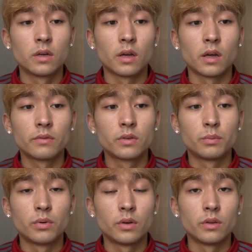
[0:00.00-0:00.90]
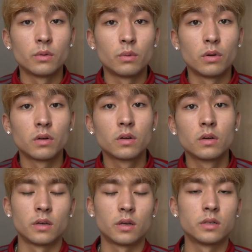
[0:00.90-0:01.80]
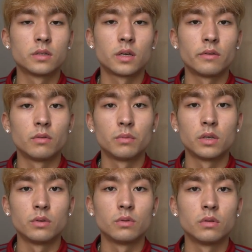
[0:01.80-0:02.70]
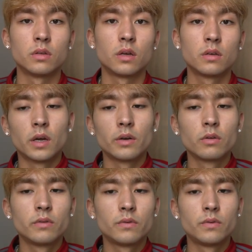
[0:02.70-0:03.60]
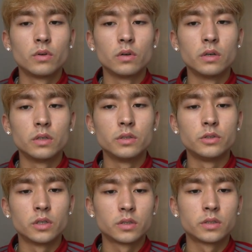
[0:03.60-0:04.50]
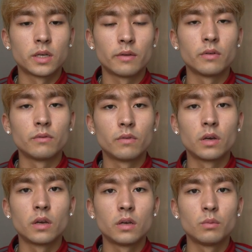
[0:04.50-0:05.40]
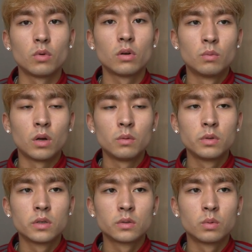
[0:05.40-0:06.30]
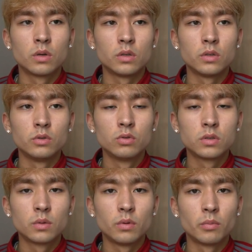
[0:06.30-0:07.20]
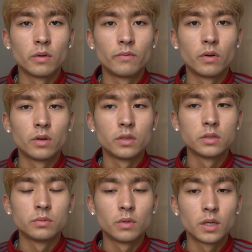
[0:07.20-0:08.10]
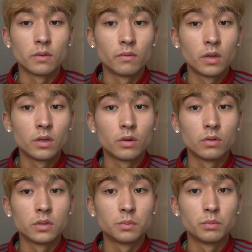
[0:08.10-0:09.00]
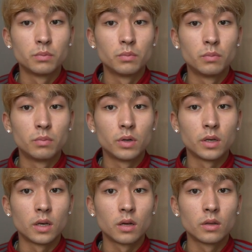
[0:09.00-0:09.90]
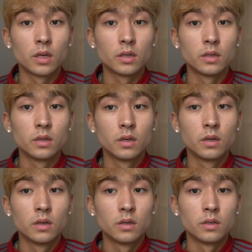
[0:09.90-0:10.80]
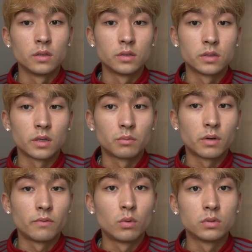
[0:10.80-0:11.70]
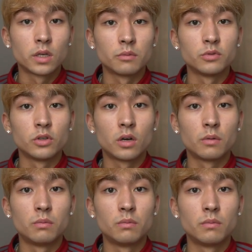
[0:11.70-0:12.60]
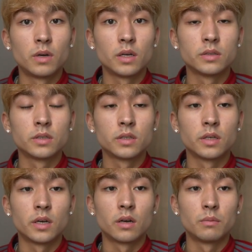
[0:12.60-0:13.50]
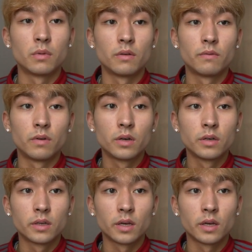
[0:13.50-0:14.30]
I have to put in the work. And I just haven't been doing that. I don't even feel good just having fun anymore. Probably because what used to be my fun is making videos. But now that it's like my full-time job, I took it out of my fun